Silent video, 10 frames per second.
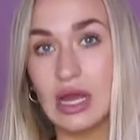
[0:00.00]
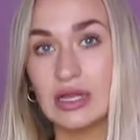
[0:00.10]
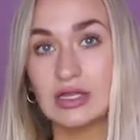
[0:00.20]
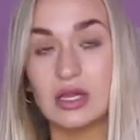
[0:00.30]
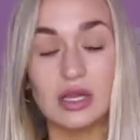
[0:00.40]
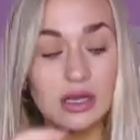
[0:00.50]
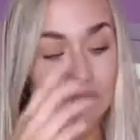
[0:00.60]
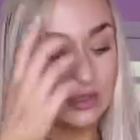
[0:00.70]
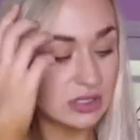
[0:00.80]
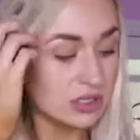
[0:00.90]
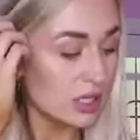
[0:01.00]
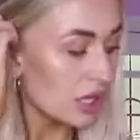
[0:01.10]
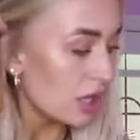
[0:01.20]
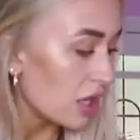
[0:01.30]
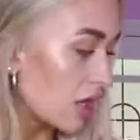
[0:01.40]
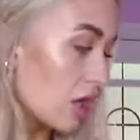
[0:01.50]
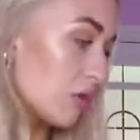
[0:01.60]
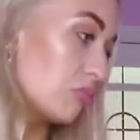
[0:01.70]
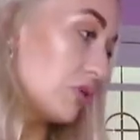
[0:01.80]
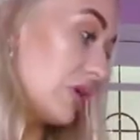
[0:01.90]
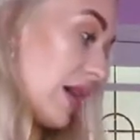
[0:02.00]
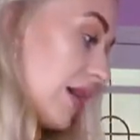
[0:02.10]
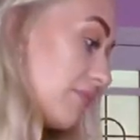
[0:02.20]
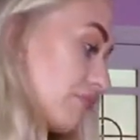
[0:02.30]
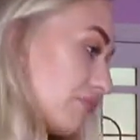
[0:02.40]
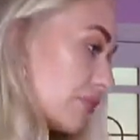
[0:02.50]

kind of clothes but yeah